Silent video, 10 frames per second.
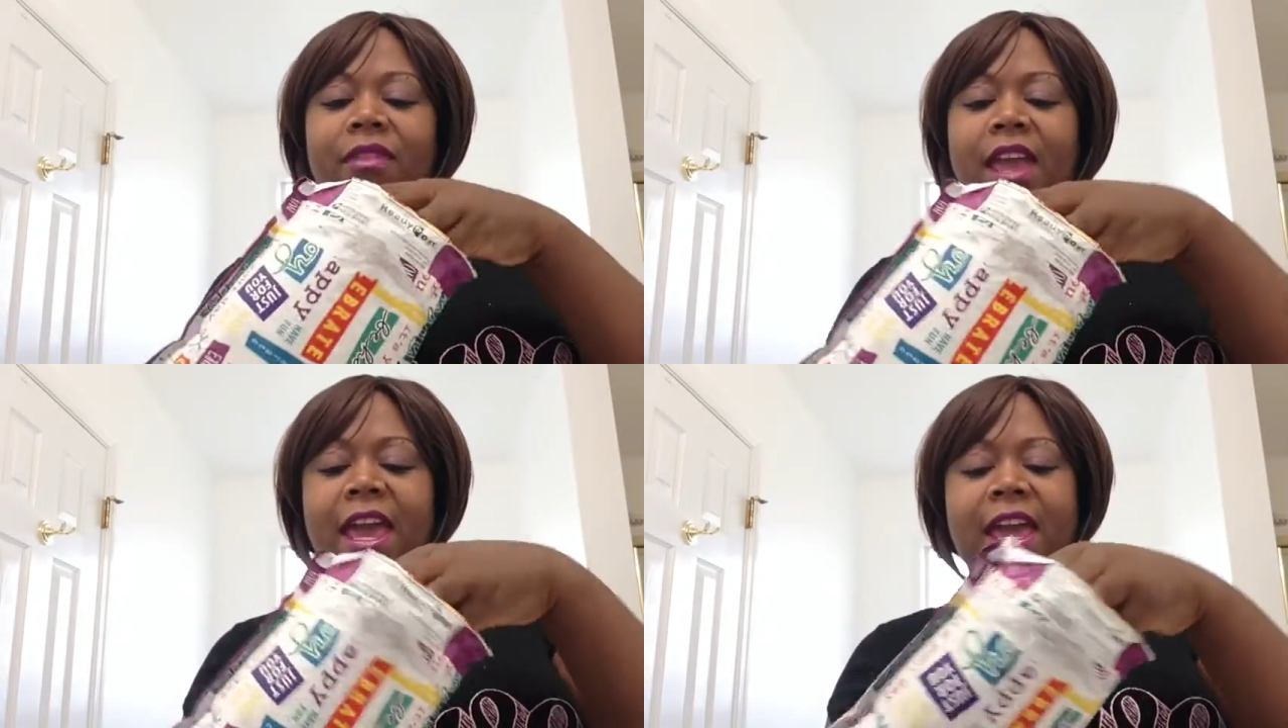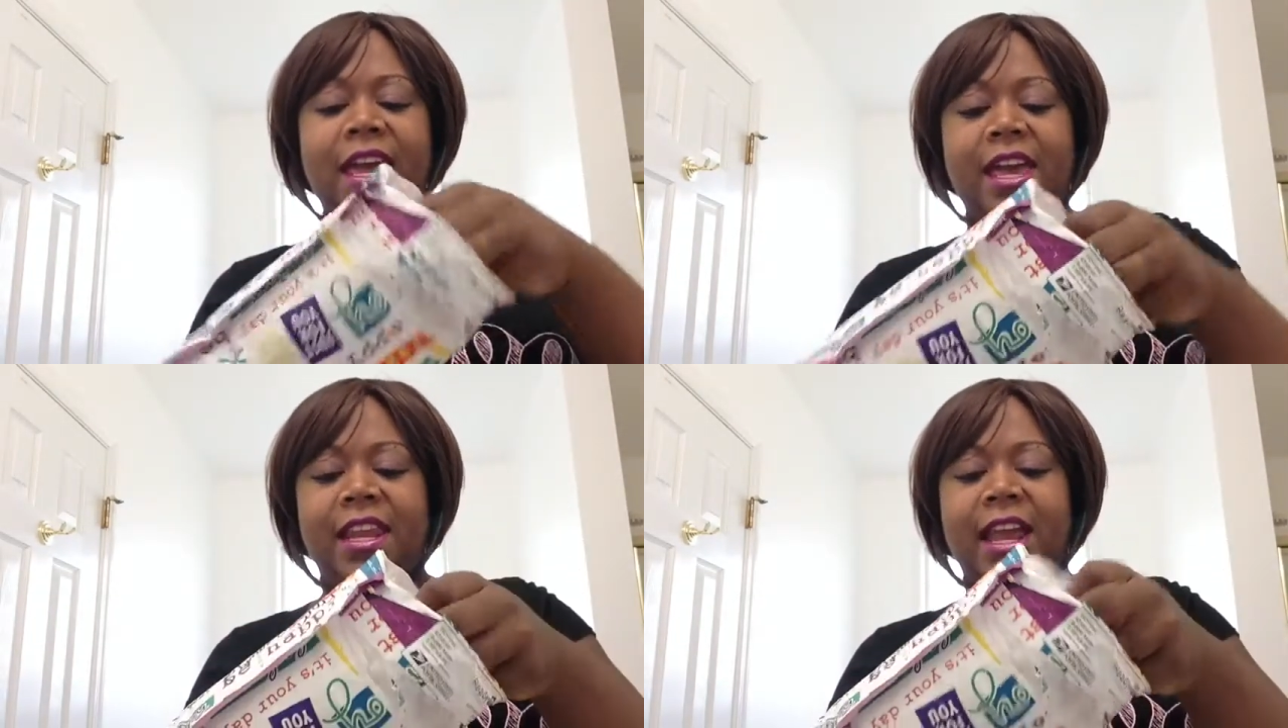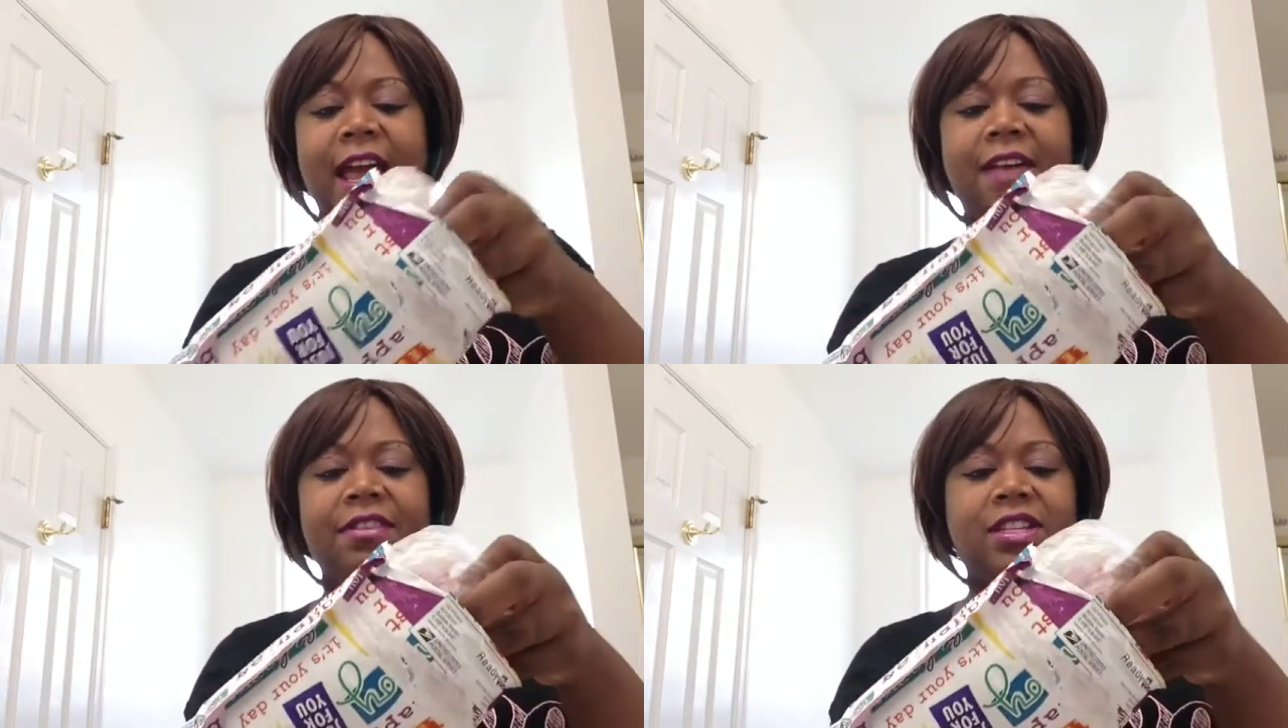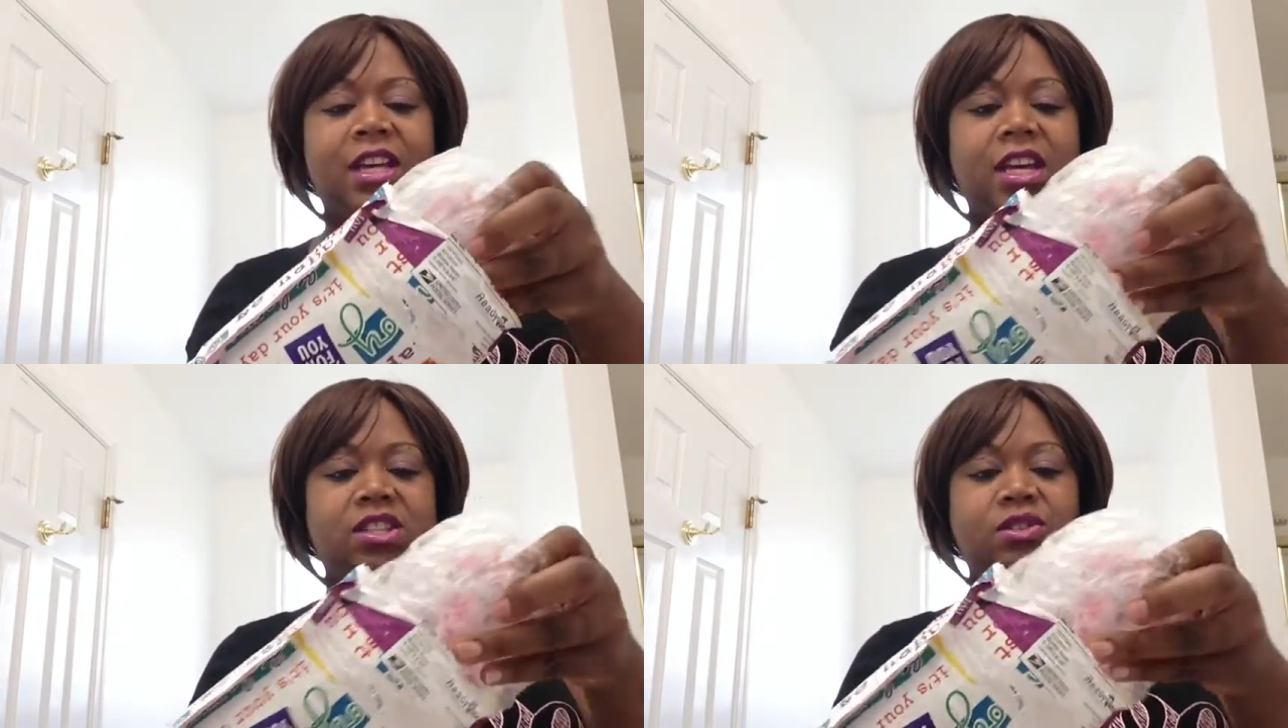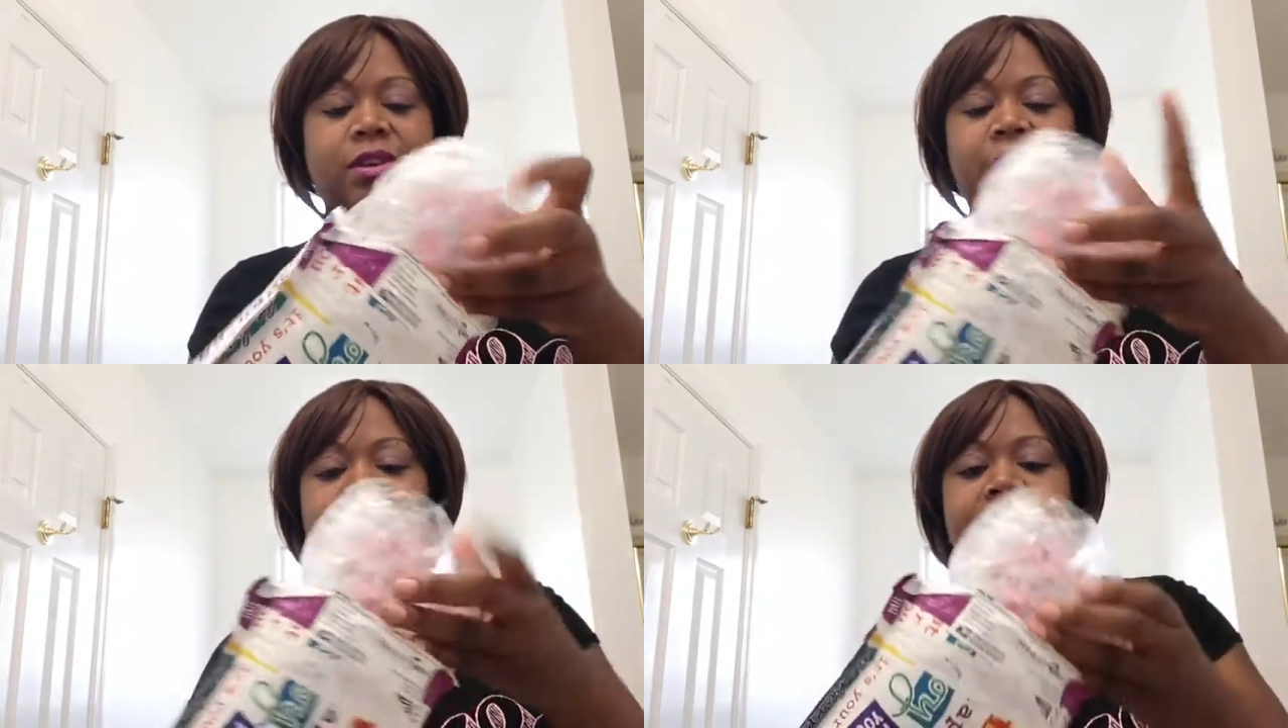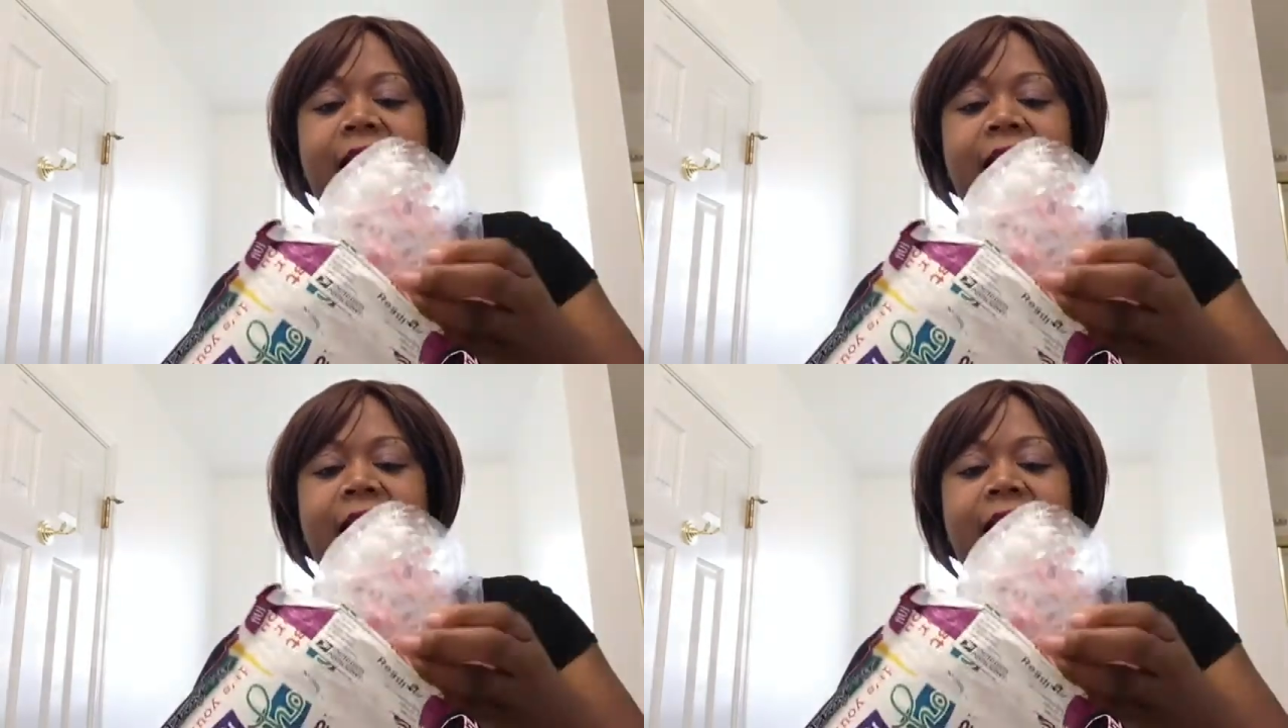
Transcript: And I haven't dug into it yet.